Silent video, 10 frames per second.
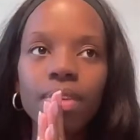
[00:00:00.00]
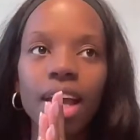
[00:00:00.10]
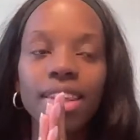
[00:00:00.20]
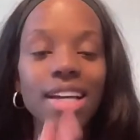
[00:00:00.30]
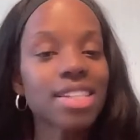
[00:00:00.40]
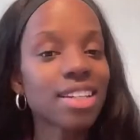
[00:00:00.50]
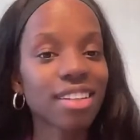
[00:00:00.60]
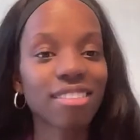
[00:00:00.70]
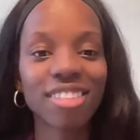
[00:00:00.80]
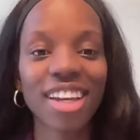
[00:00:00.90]
That's
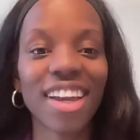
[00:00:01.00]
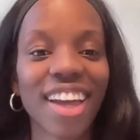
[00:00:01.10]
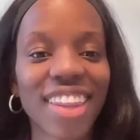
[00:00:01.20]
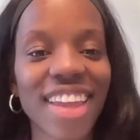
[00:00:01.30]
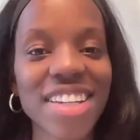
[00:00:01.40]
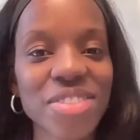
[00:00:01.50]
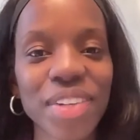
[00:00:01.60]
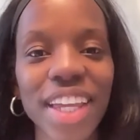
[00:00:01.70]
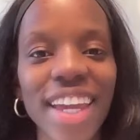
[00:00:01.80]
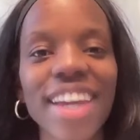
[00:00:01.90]
it. That's
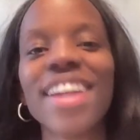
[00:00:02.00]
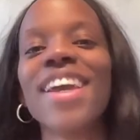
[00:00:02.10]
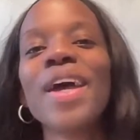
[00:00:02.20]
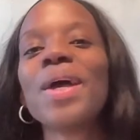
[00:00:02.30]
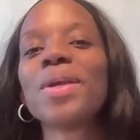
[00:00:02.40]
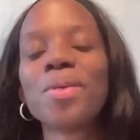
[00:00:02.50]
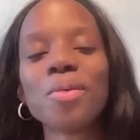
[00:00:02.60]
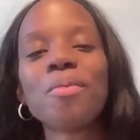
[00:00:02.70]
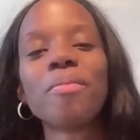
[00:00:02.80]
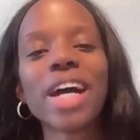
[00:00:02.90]
really it.
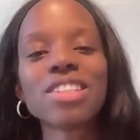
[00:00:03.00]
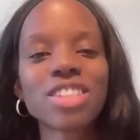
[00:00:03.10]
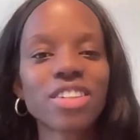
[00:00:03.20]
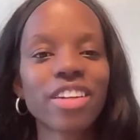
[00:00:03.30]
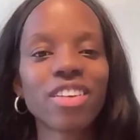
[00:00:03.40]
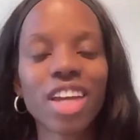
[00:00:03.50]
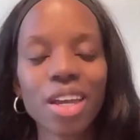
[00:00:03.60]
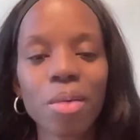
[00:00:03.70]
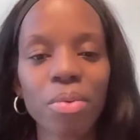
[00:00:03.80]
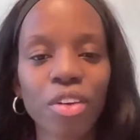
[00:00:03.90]
You get
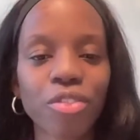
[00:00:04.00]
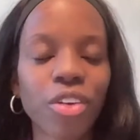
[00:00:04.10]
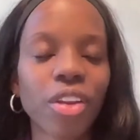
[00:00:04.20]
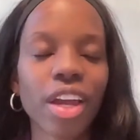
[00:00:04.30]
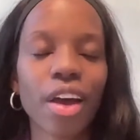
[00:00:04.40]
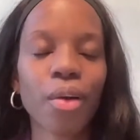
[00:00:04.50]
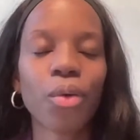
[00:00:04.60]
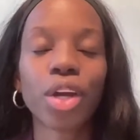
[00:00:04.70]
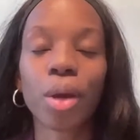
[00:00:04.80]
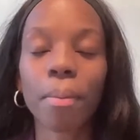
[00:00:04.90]
your portfolio
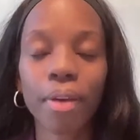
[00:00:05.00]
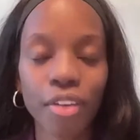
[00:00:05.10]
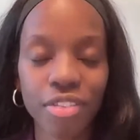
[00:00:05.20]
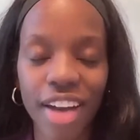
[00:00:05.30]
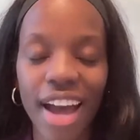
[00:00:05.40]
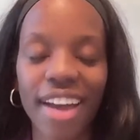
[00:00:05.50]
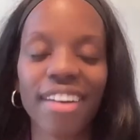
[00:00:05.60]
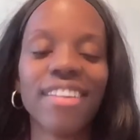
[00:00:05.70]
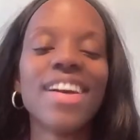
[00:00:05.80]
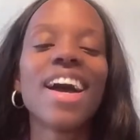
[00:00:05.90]
or your
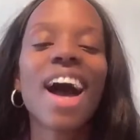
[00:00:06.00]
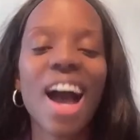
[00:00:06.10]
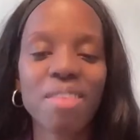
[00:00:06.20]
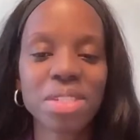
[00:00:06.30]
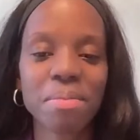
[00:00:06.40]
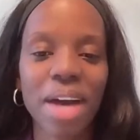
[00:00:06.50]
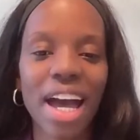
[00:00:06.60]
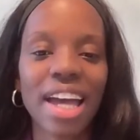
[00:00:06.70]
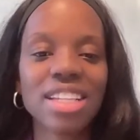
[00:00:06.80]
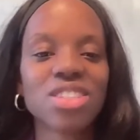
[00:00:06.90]
profile
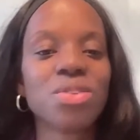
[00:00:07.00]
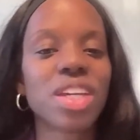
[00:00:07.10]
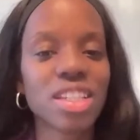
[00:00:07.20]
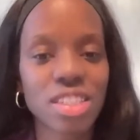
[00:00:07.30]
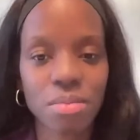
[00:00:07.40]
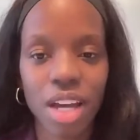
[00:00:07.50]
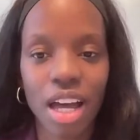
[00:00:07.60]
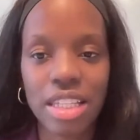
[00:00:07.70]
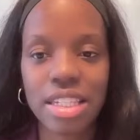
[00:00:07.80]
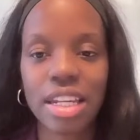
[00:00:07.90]
optimized, you get some
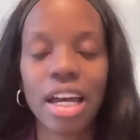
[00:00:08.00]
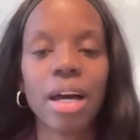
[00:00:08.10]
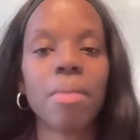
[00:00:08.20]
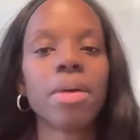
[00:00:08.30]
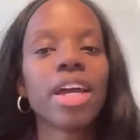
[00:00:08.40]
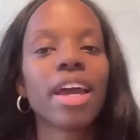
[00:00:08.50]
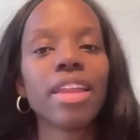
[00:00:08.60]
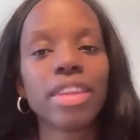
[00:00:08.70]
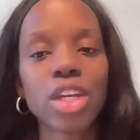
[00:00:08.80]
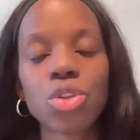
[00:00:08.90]
content up,
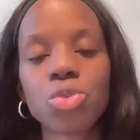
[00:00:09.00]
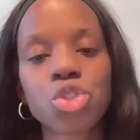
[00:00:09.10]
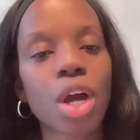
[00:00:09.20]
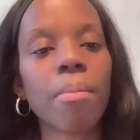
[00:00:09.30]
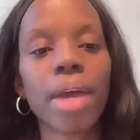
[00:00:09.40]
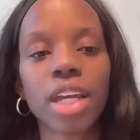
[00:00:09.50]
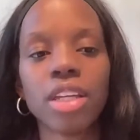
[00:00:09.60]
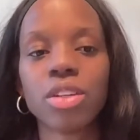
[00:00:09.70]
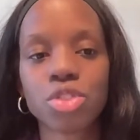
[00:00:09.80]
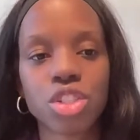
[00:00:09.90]
and then you start making
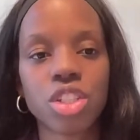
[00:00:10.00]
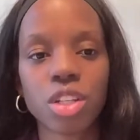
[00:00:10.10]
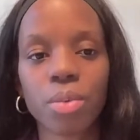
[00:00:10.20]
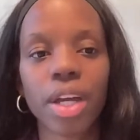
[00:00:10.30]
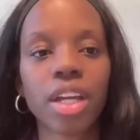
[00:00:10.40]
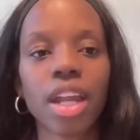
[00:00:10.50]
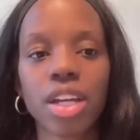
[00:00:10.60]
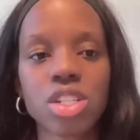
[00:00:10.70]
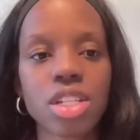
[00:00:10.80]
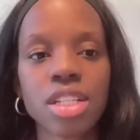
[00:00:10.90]
those genuine
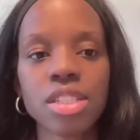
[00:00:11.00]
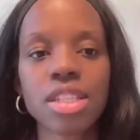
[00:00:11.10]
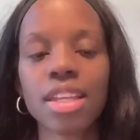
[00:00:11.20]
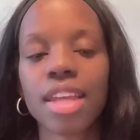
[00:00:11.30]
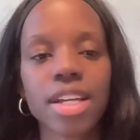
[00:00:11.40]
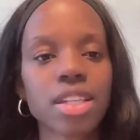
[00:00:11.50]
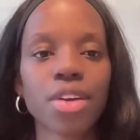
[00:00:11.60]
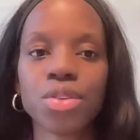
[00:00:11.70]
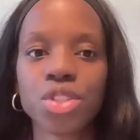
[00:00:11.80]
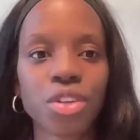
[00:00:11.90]
connections. And that's how
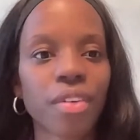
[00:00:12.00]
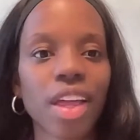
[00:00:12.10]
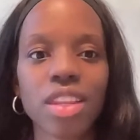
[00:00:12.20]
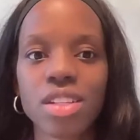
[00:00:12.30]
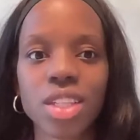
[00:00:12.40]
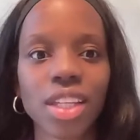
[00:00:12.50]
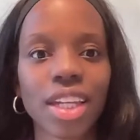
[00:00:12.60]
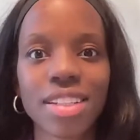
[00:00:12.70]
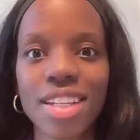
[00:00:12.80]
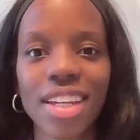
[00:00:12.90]
you generate leads on
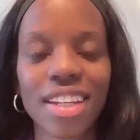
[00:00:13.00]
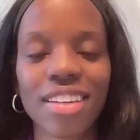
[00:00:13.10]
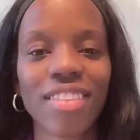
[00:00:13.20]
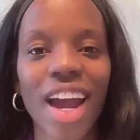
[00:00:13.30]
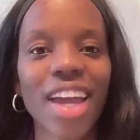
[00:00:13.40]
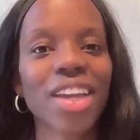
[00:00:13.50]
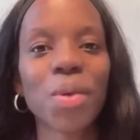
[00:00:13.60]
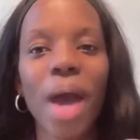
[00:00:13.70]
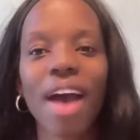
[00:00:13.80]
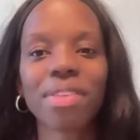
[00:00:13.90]
LinkedIn, right?
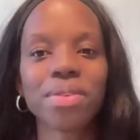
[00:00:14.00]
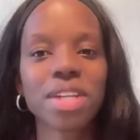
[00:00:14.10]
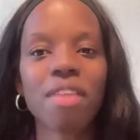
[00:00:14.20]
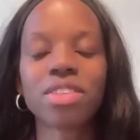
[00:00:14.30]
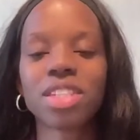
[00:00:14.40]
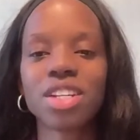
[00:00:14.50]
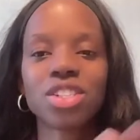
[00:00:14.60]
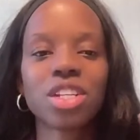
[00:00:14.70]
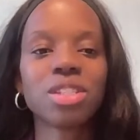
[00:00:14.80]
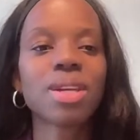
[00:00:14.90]
You have those
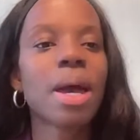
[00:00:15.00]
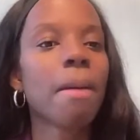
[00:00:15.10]
conversations.